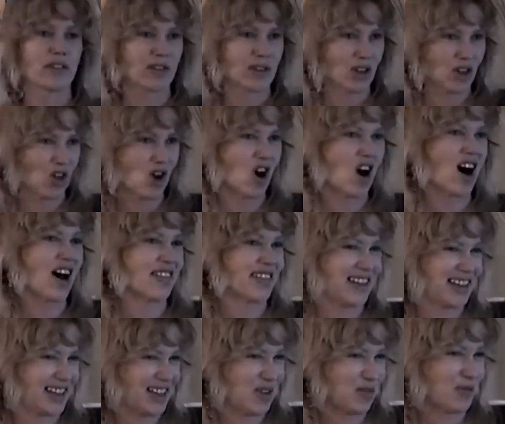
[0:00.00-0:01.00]
law
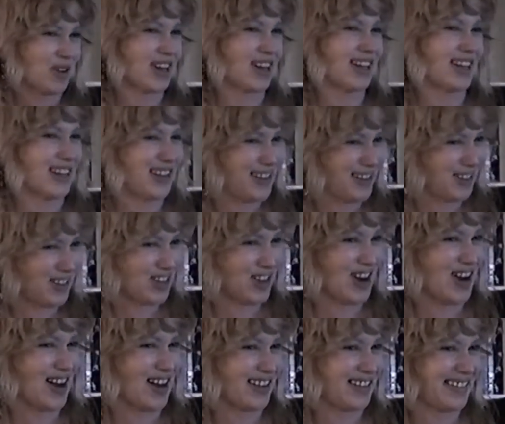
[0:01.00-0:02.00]
that he really
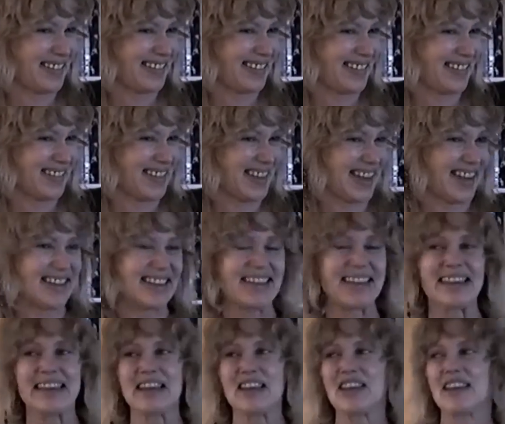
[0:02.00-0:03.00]
taught, okay?
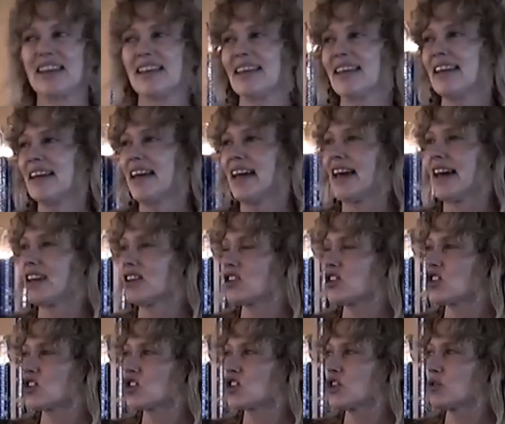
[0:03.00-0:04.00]
And
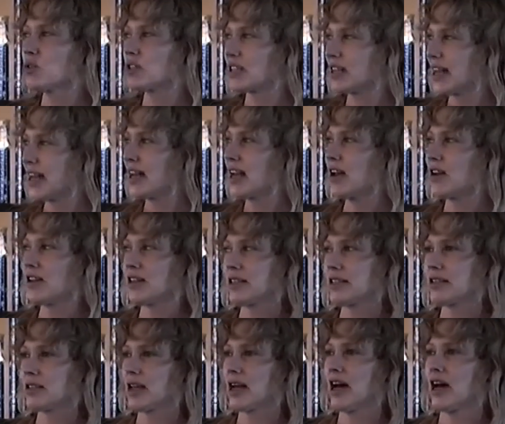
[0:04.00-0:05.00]
she was laid out on
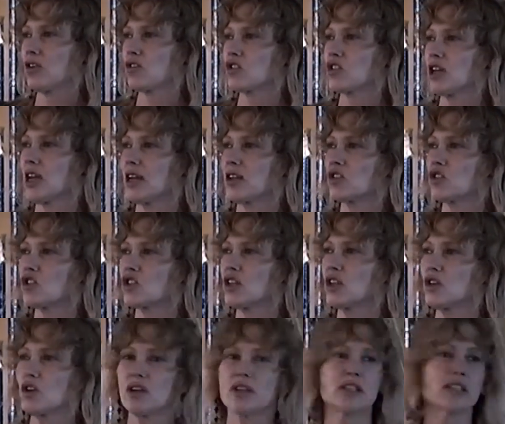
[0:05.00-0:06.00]
this couch, and she
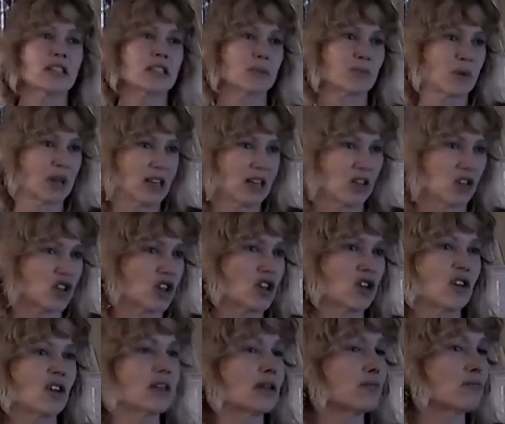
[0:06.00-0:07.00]
couldn't speak, she
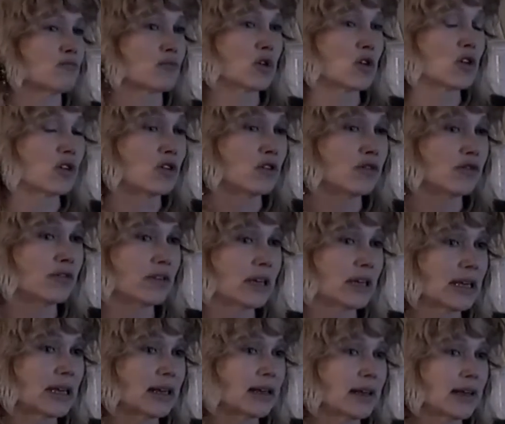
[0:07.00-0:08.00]
couldn't move,
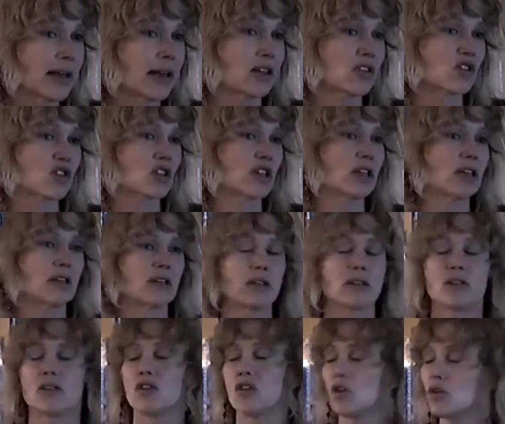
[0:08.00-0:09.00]
and she
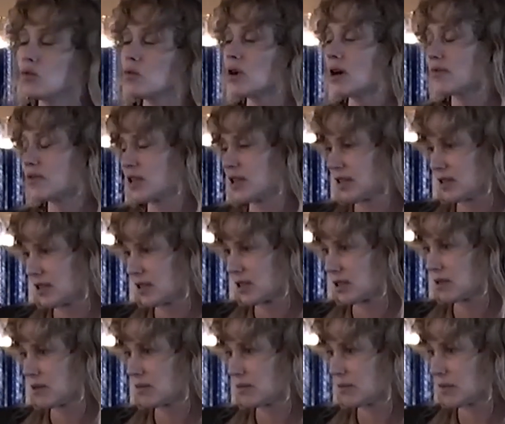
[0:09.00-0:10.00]
knew of his
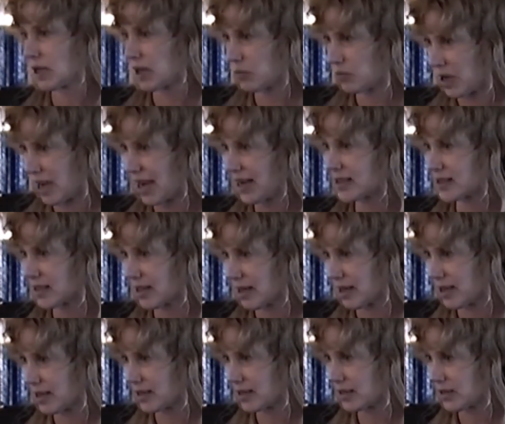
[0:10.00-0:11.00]

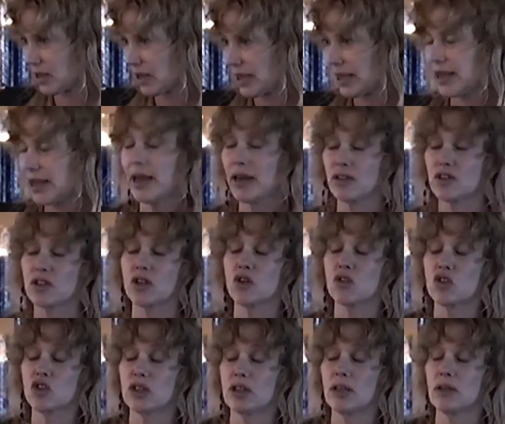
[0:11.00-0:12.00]
capacities. And
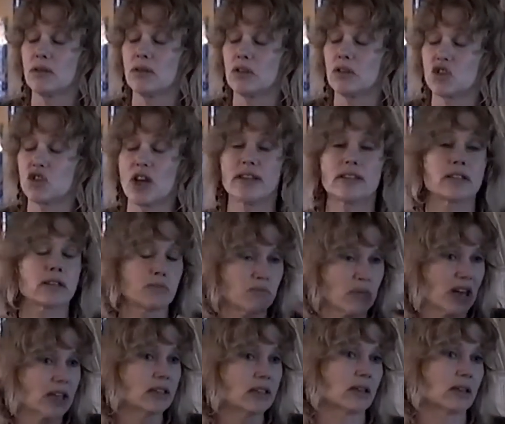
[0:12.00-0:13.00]
so she just
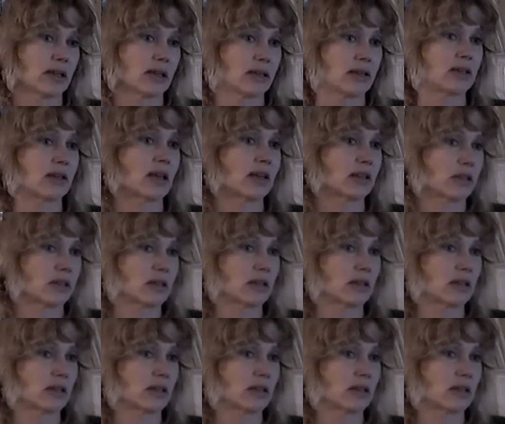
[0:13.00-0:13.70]
mentally sent,